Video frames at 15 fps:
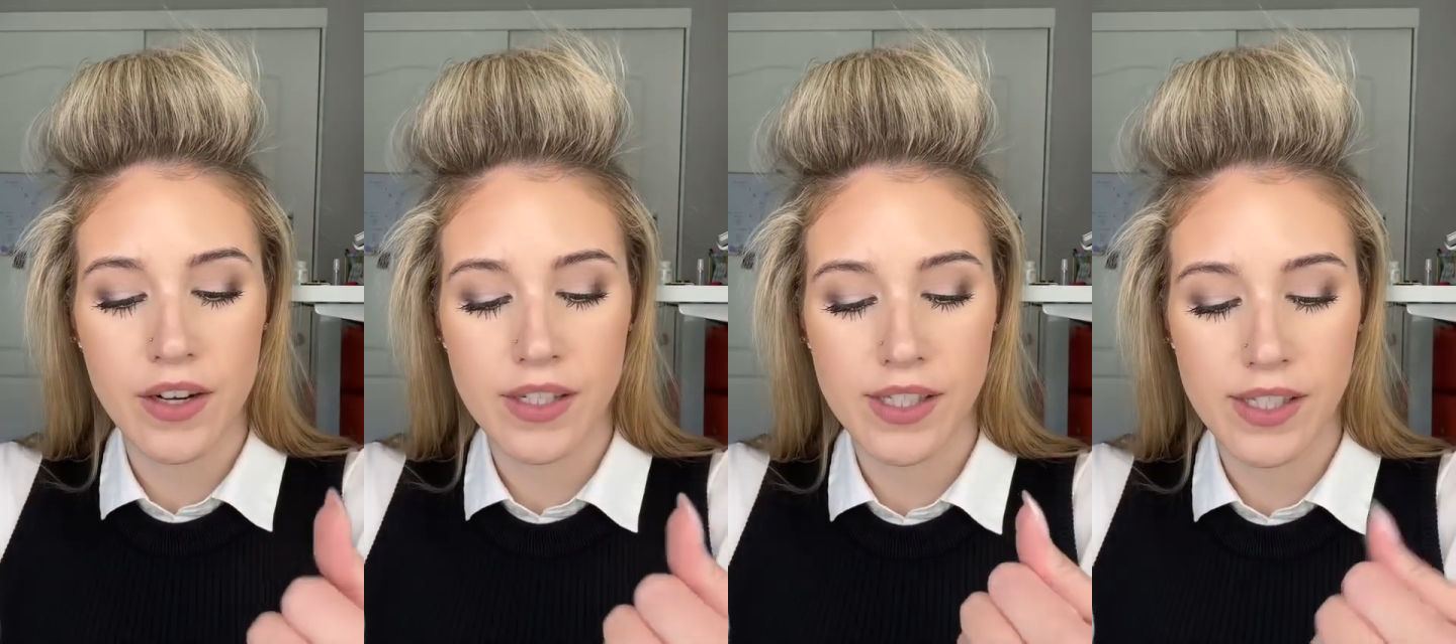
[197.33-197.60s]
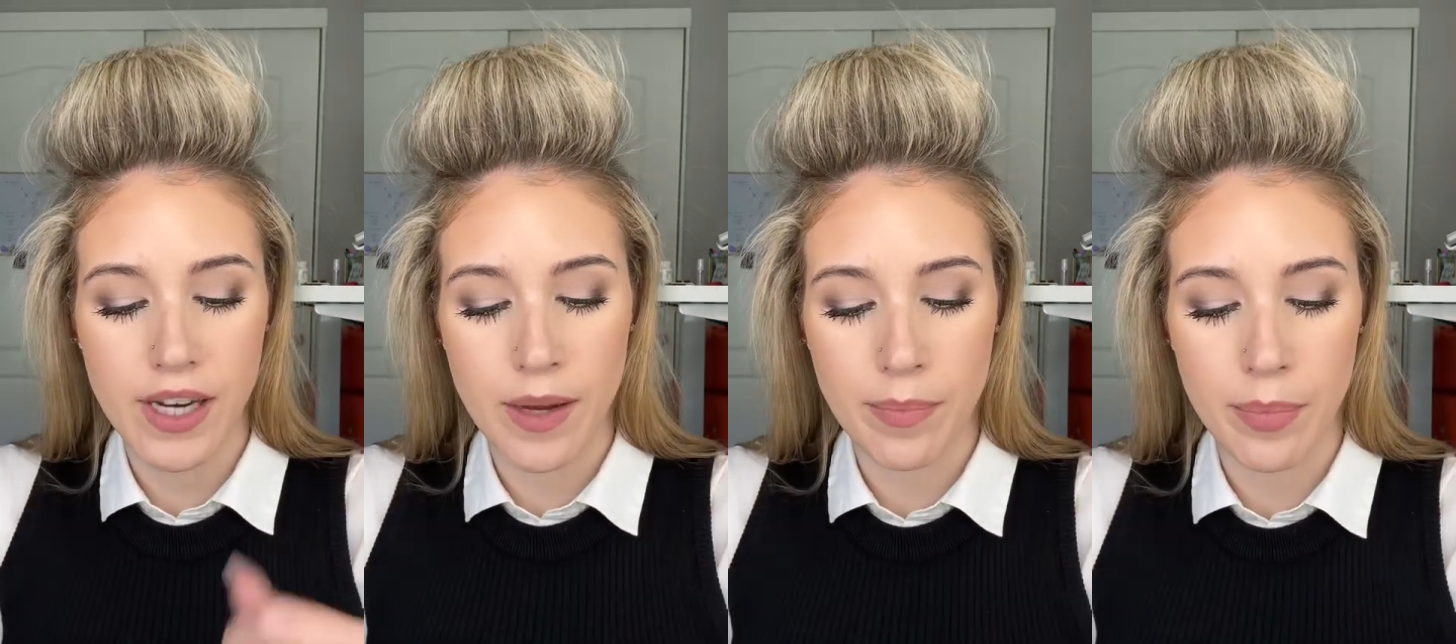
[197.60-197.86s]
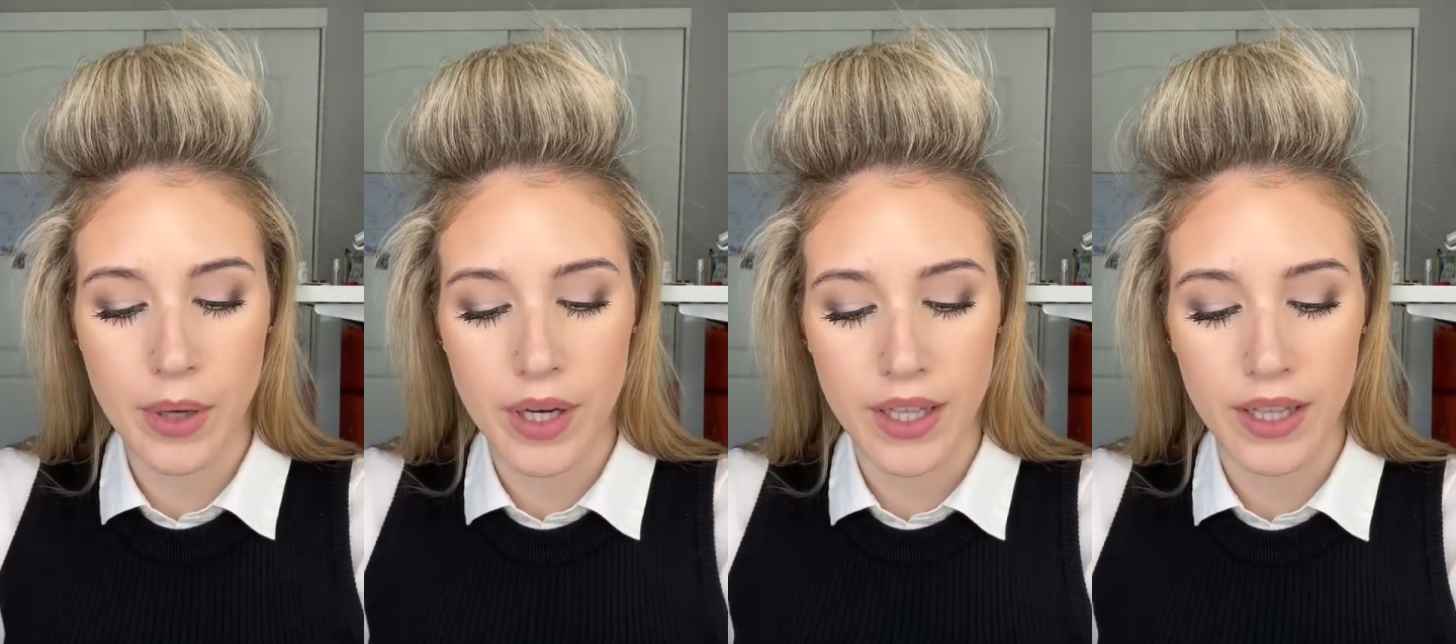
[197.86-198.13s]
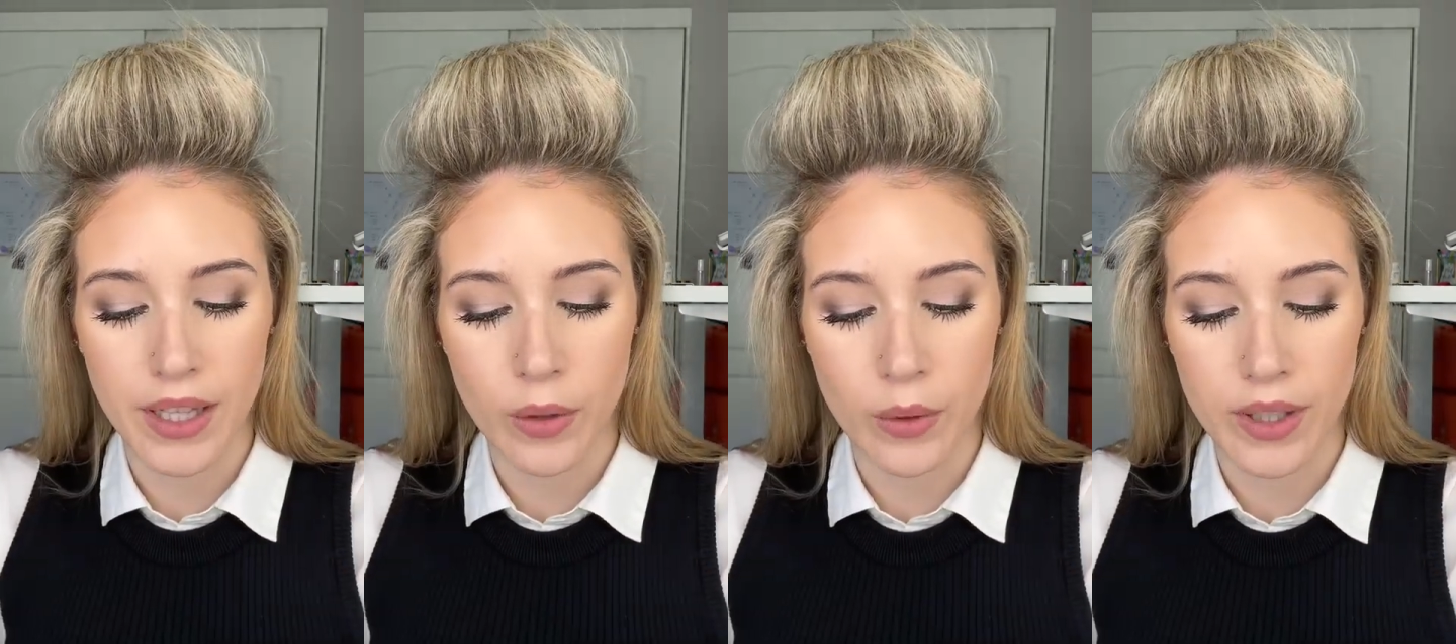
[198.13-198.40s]
Stay Put
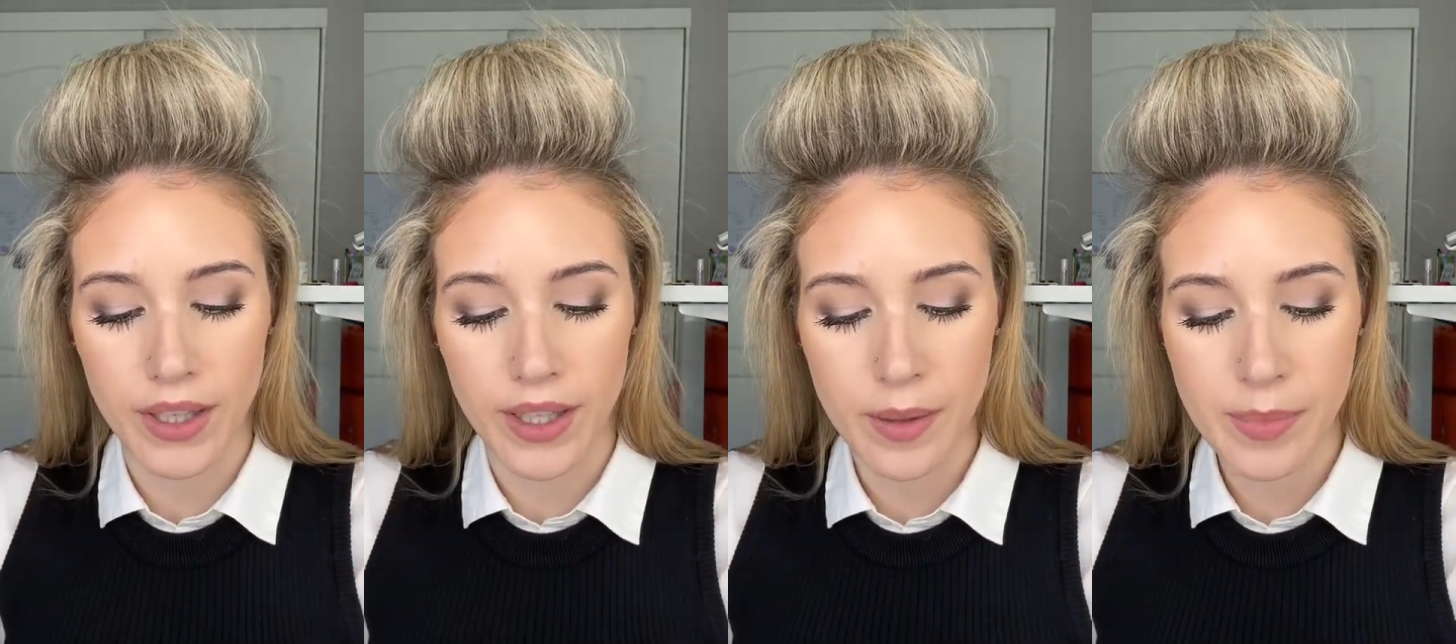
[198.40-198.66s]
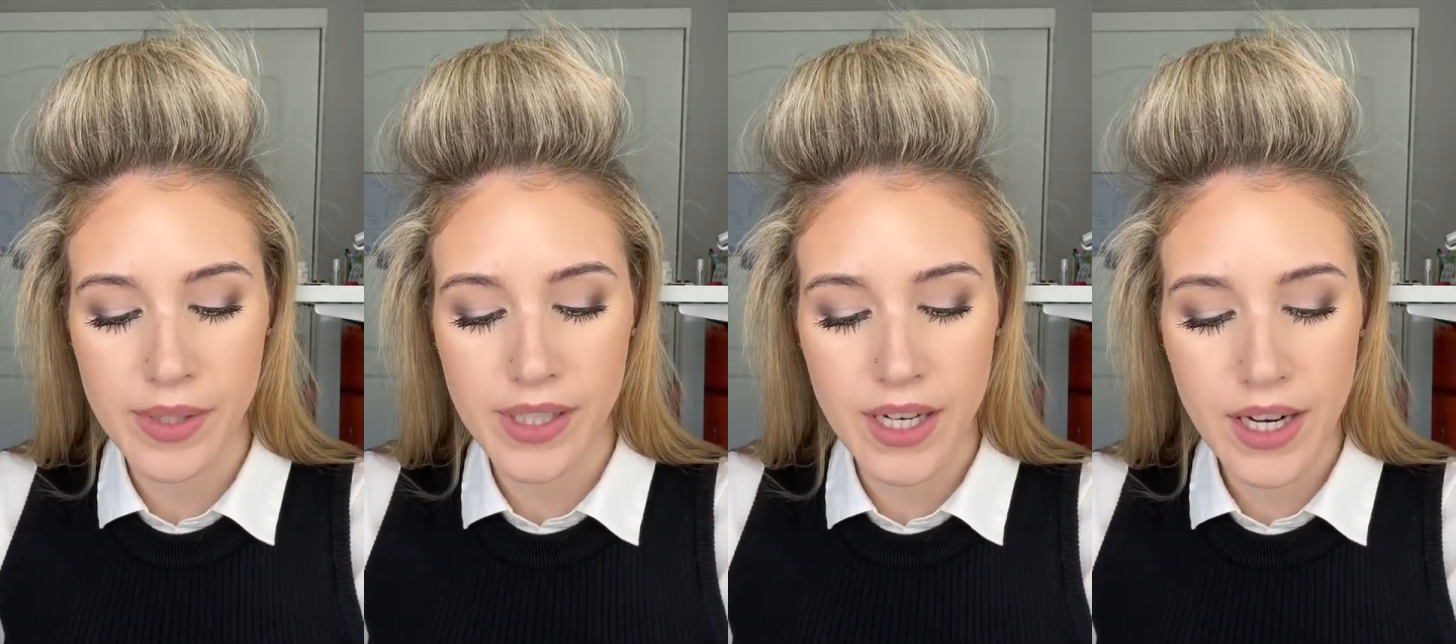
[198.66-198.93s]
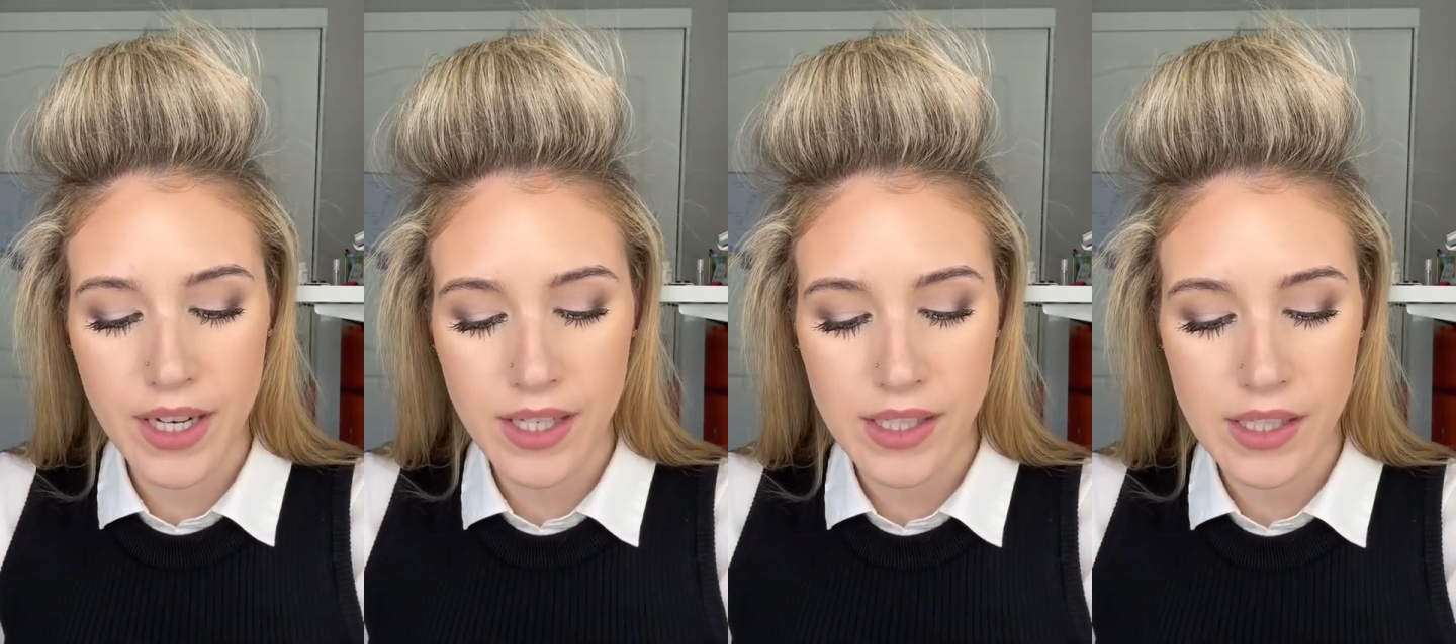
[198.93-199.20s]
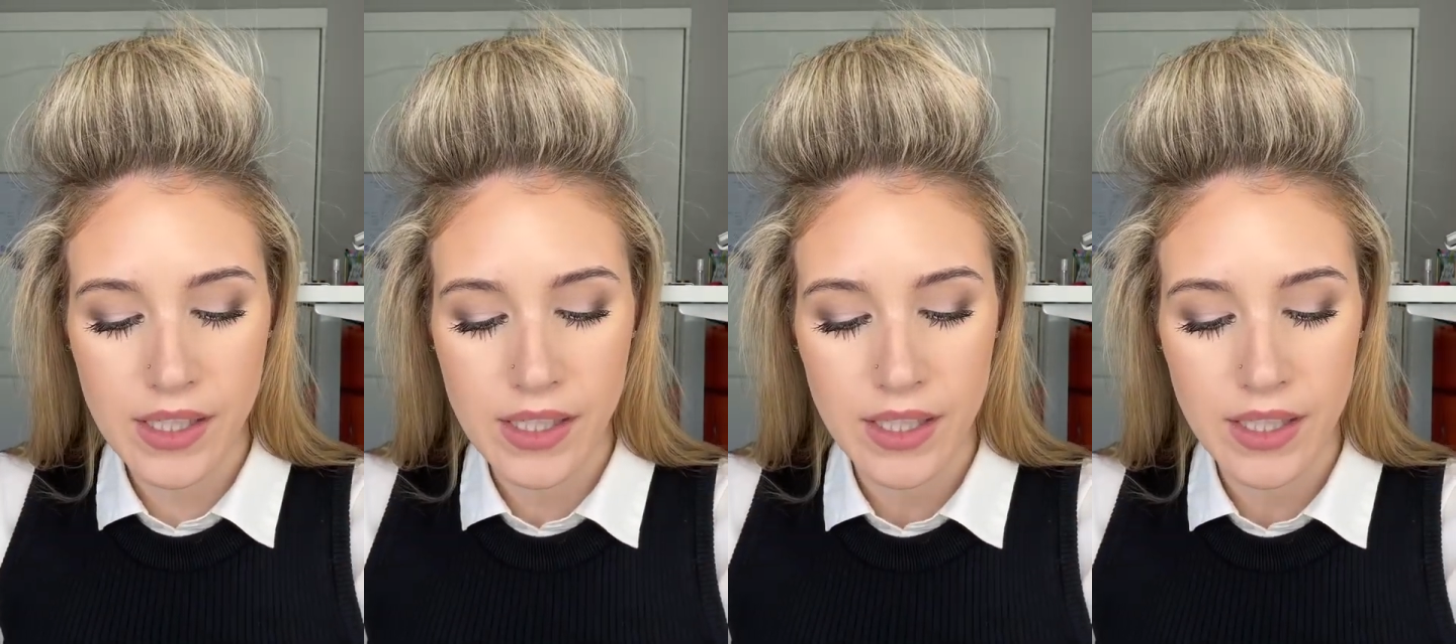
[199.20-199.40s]
liquid lipsticks.